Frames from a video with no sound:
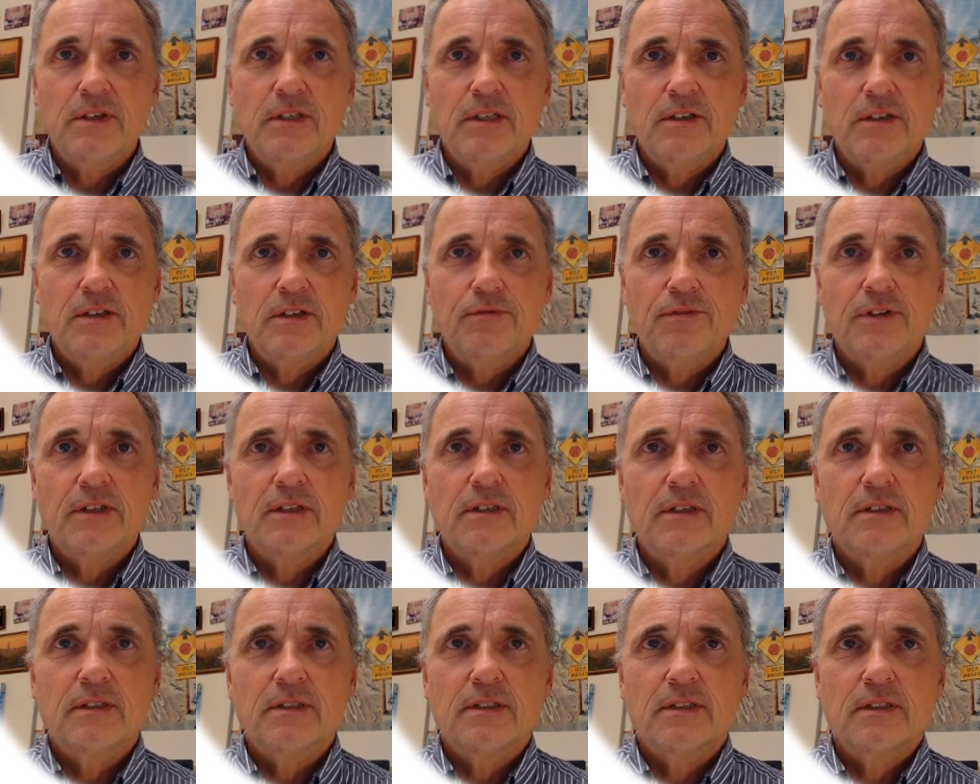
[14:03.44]
may be
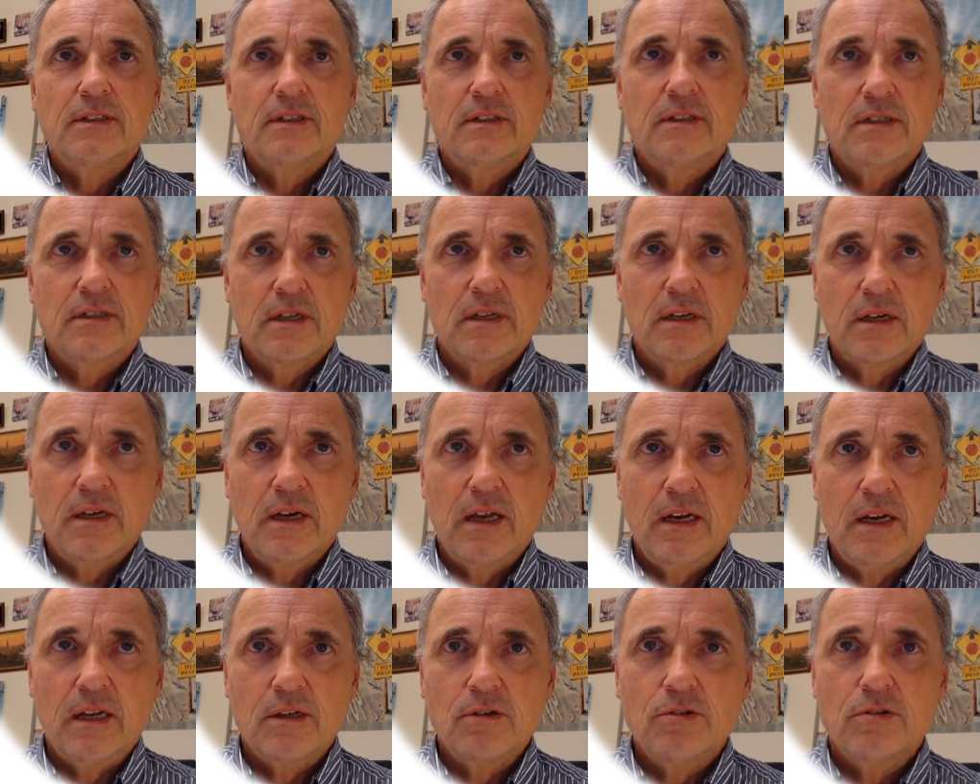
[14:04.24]
difficult
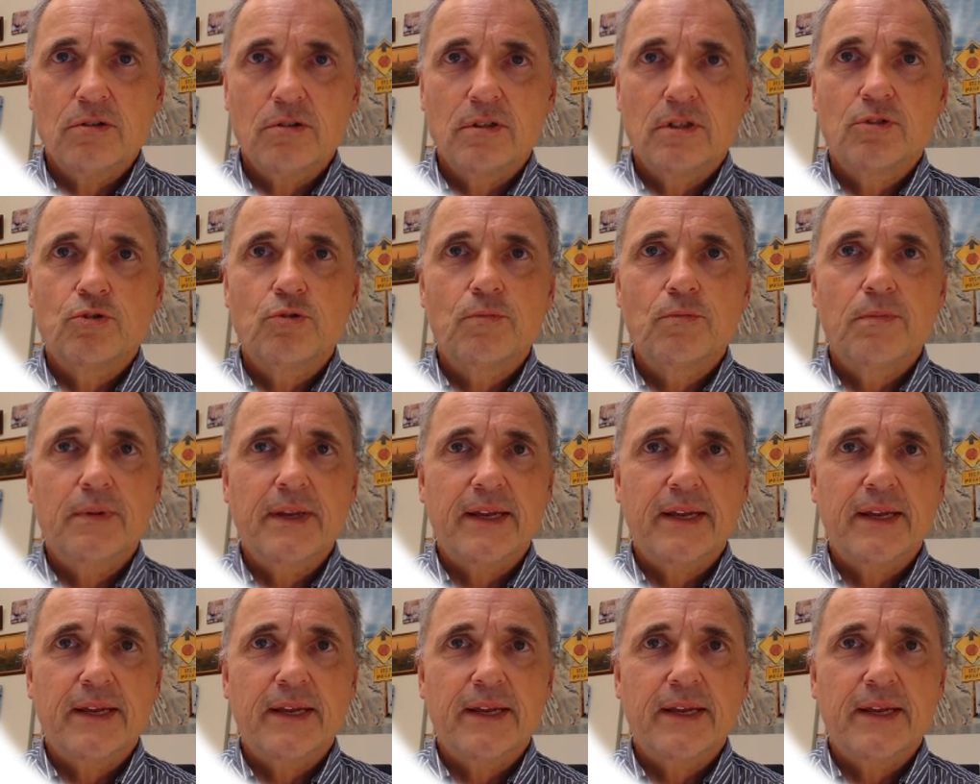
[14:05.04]
in color-coded